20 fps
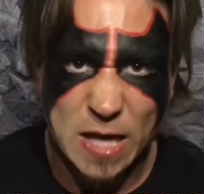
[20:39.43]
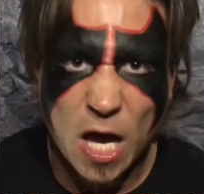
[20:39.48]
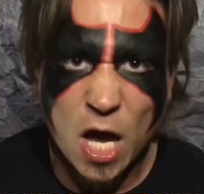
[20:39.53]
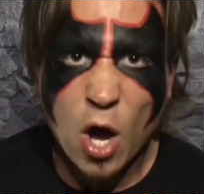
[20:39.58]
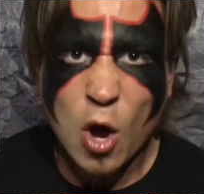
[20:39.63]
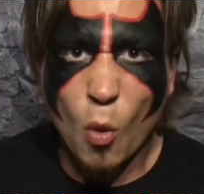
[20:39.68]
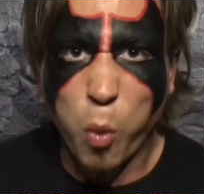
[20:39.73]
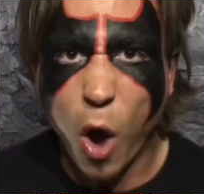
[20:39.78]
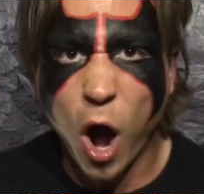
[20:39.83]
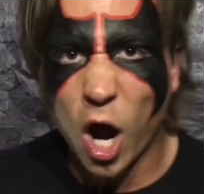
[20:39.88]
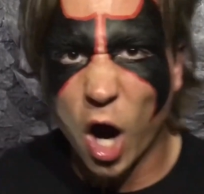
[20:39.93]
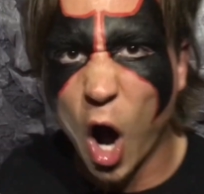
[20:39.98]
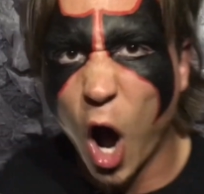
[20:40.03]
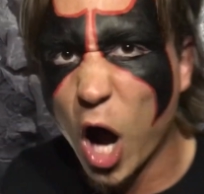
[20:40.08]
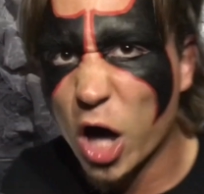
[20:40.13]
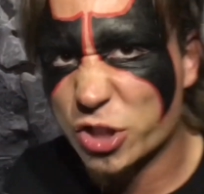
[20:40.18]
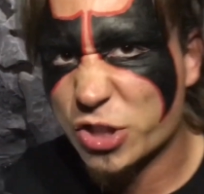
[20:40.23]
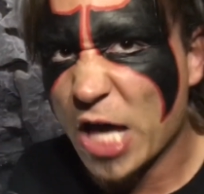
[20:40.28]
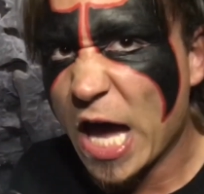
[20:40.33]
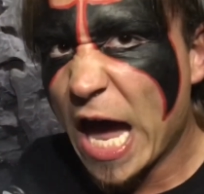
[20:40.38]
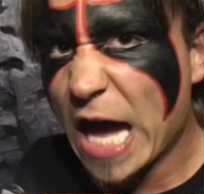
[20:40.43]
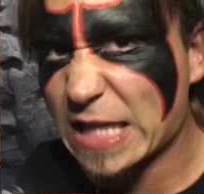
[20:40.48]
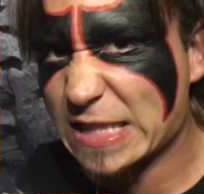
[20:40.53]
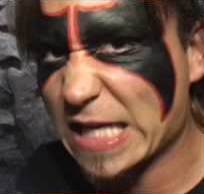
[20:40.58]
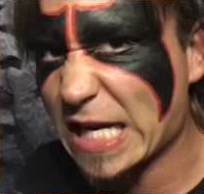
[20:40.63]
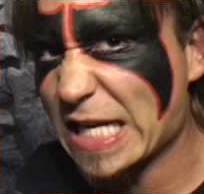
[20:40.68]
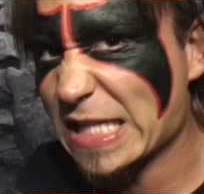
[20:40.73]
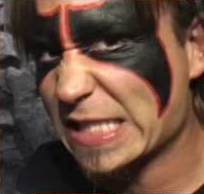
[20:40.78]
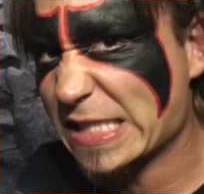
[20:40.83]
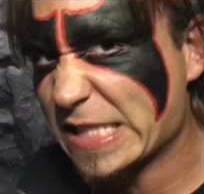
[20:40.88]
Warhorse is going to
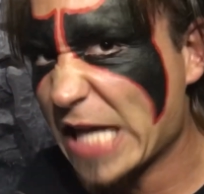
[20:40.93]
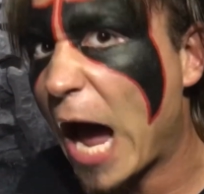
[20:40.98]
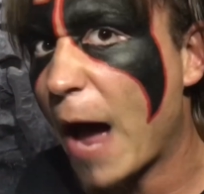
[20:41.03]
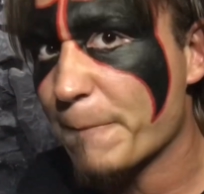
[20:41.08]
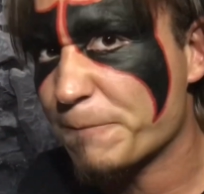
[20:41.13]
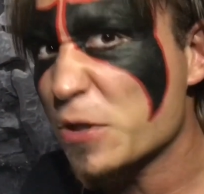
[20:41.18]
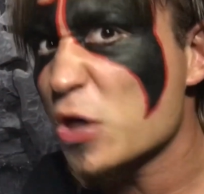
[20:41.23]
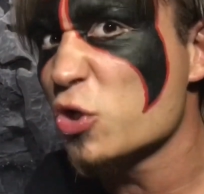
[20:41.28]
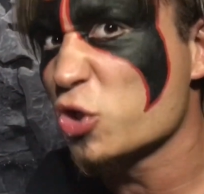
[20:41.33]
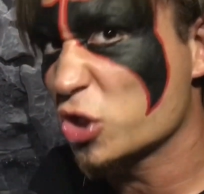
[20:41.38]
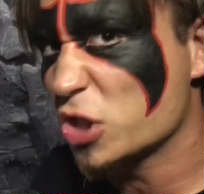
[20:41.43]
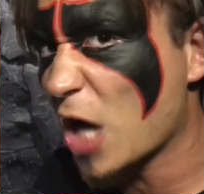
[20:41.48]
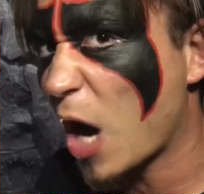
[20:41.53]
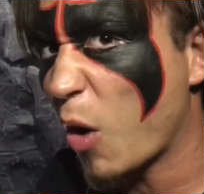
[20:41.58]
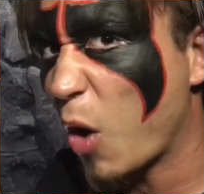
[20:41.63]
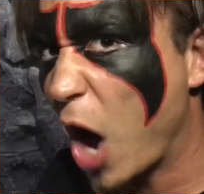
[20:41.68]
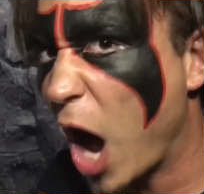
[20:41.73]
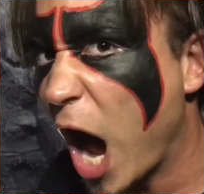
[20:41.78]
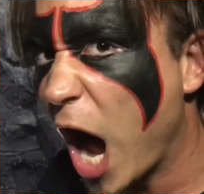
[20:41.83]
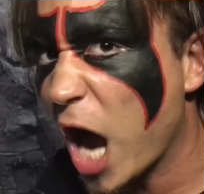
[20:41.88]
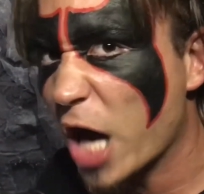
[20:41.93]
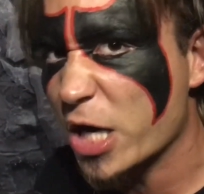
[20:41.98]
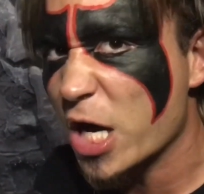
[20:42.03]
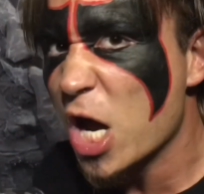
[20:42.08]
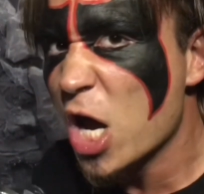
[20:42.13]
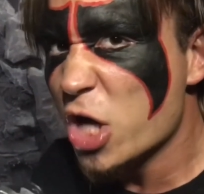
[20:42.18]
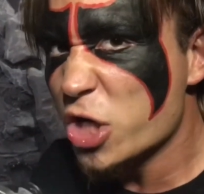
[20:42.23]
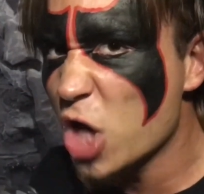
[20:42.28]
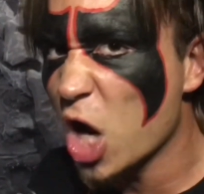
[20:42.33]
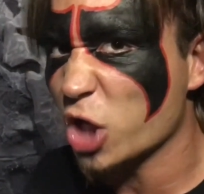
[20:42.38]
stomp you so hard,
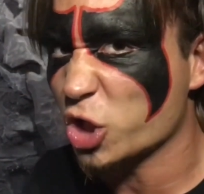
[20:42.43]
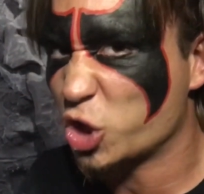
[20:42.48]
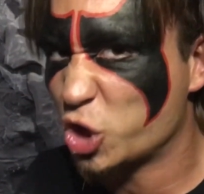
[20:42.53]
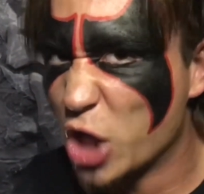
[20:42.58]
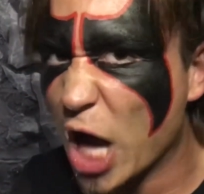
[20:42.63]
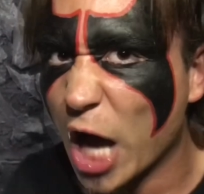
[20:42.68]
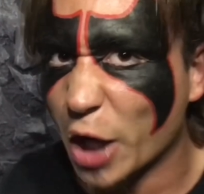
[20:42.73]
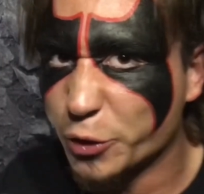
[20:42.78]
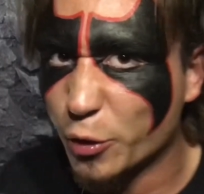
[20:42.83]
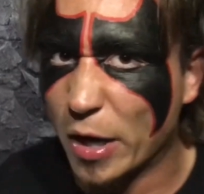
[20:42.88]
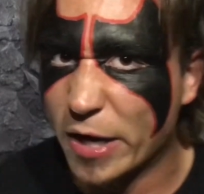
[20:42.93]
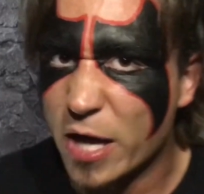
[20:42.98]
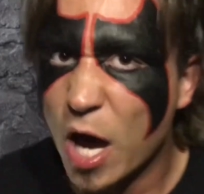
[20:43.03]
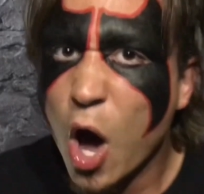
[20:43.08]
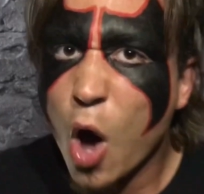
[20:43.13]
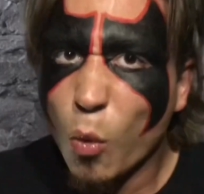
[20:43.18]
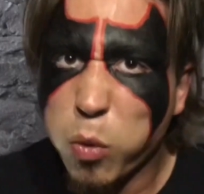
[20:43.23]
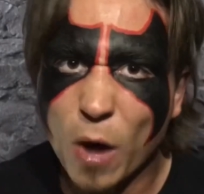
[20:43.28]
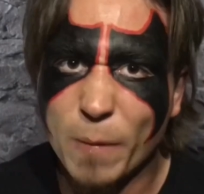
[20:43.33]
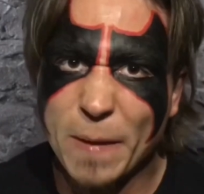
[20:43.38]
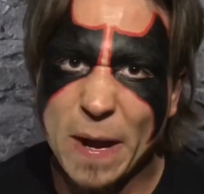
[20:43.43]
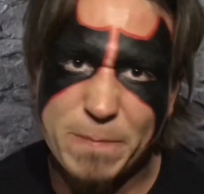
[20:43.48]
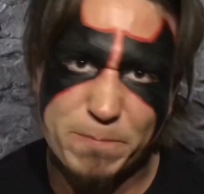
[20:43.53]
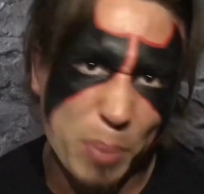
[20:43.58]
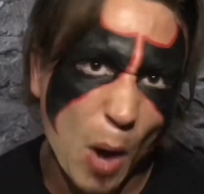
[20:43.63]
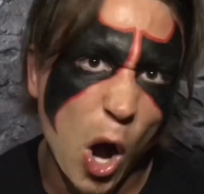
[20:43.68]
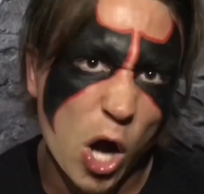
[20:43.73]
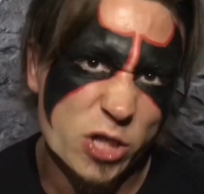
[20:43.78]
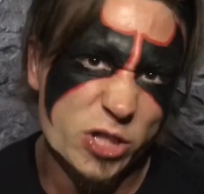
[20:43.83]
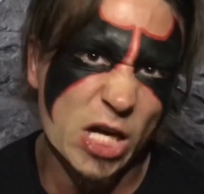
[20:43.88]
your children will be
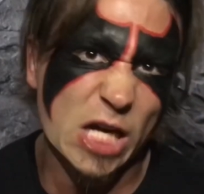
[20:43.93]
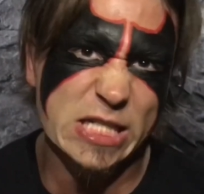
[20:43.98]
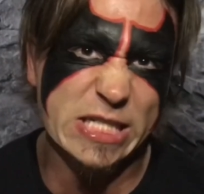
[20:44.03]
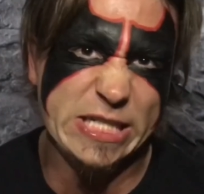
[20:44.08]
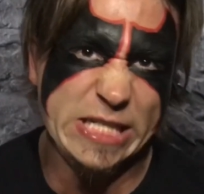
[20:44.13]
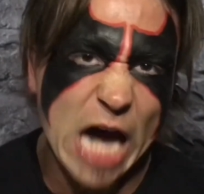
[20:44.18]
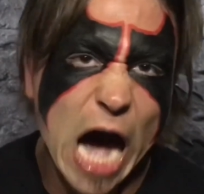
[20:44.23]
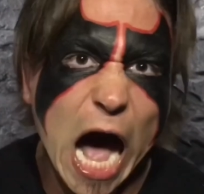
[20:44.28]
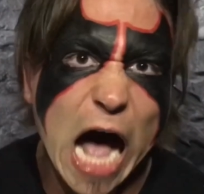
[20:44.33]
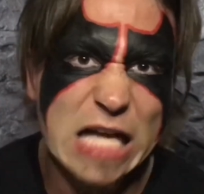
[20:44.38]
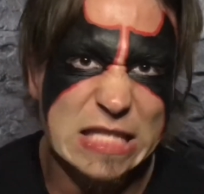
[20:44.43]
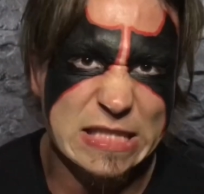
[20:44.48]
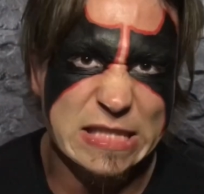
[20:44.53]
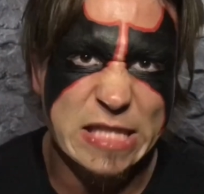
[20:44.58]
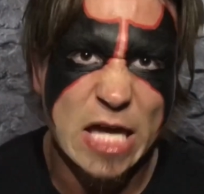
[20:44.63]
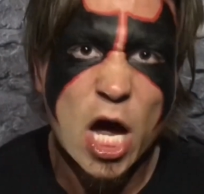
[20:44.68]
born concussed.